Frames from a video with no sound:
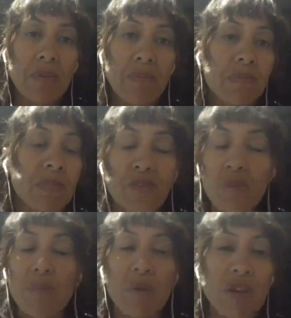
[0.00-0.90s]

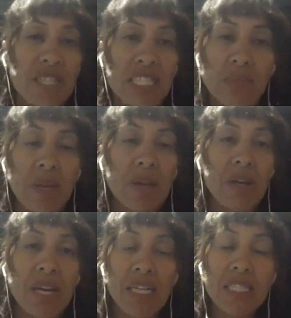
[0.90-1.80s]
different people have
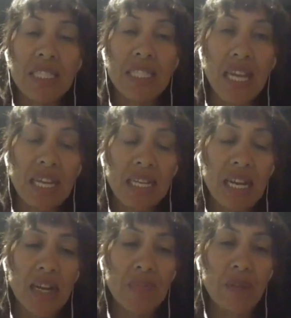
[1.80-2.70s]
experienced, and
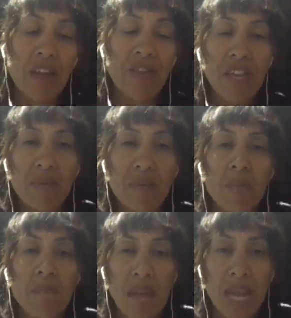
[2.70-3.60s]
I think
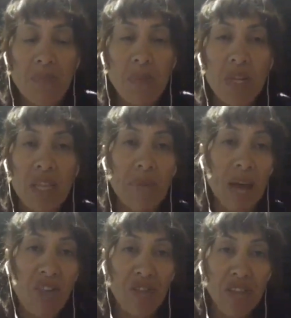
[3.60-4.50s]
the main point
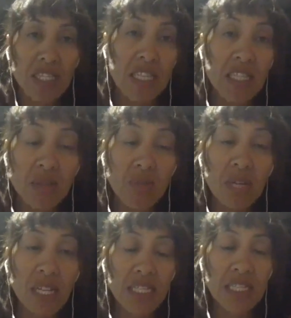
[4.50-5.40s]
about this, and it's
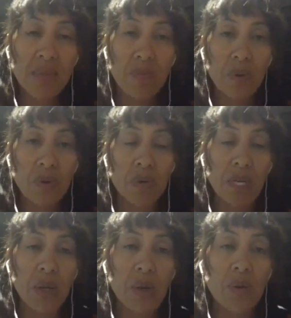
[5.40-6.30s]
really simple,
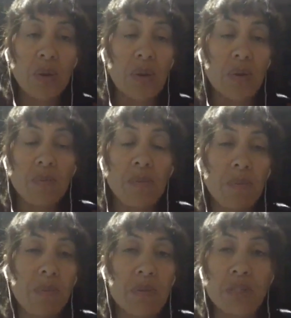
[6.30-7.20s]
you know,
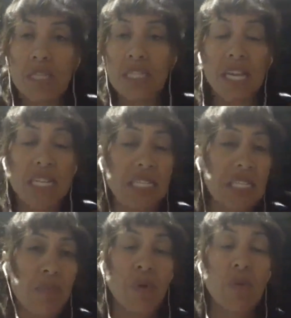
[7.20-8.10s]
just how
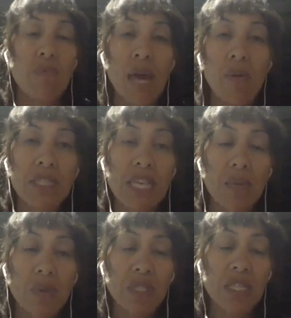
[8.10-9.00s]
simple Matt was
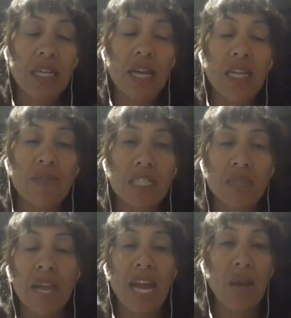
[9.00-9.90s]
able to kind of
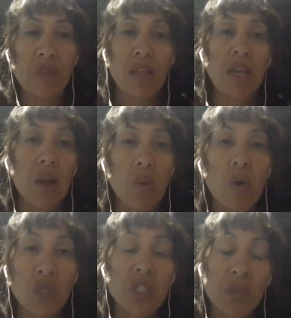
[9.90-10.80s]
explain
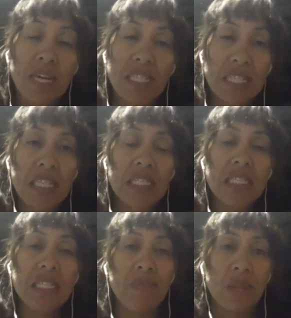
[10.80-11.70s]
what Juice Plus
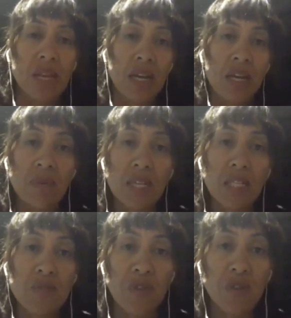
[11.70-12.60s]
is.
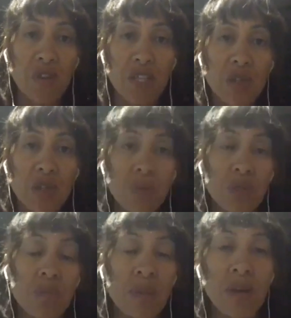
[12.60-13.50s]
It's fruit,
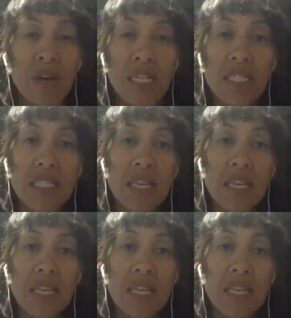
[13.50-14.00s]
vegetables, and berries,